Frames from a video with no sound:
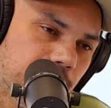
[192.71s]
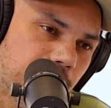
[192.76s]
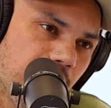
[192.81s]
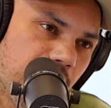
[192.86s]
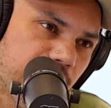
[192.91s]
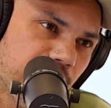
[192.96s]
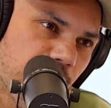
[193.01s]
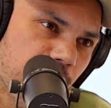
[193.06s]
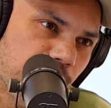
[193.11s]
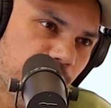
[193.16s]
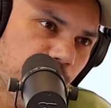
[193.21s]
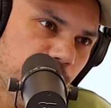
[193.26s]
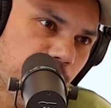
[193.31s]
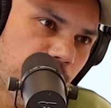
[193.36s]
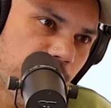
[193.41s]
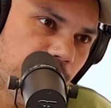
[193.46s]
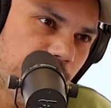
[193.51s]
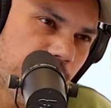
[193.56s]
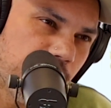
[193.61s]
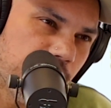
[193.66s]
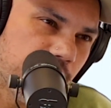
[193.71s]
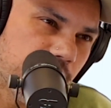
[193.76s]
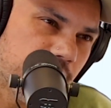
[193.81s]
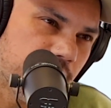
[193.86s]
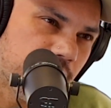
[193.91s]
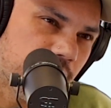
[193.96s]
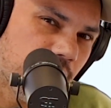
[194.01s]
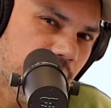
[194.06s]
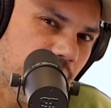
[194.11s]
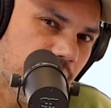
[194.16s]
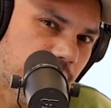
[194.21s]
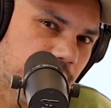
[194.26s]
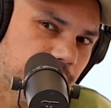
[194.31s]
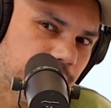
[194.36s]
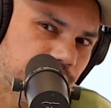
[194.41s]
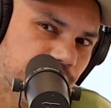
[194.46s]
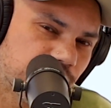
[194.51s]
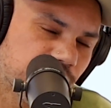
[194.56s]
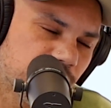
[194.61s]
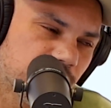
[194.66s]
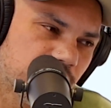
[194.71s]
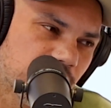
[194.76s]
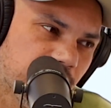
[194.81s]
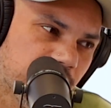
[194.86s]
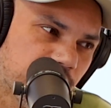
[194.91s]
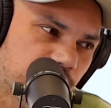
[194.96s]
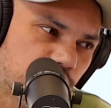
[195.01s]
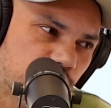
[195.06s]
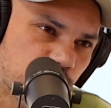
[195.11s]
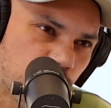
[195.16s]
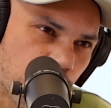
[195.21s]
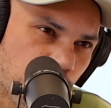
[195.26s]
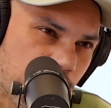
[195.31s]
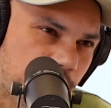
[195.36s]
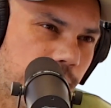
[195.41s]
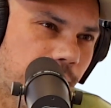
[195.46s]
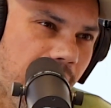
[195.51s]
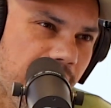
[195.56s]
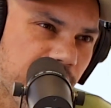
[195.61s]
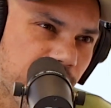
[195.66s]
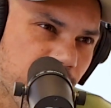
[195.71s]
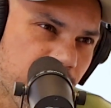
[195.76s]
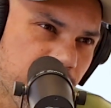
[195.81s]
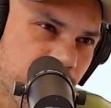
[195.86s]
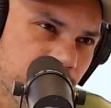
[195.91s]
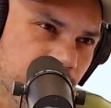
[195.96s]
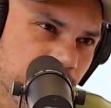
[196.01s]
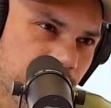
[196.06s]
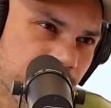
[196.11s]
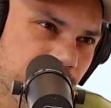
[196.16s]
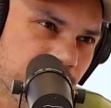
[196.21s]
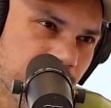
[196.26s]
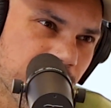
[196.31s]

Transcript: I come from a very a story background.